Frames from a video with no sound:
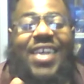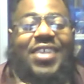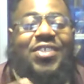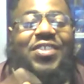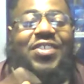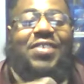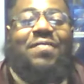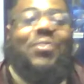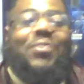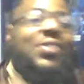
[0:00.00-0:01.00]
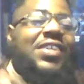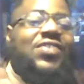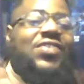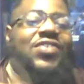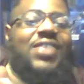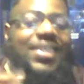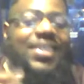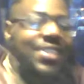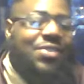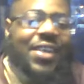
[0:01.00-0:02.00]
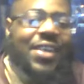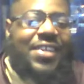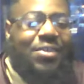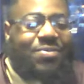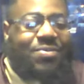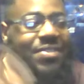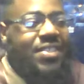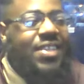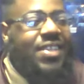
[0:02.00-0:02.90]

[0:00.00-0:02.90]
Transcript: of interested in a few things, just like I said, you got any inquiries,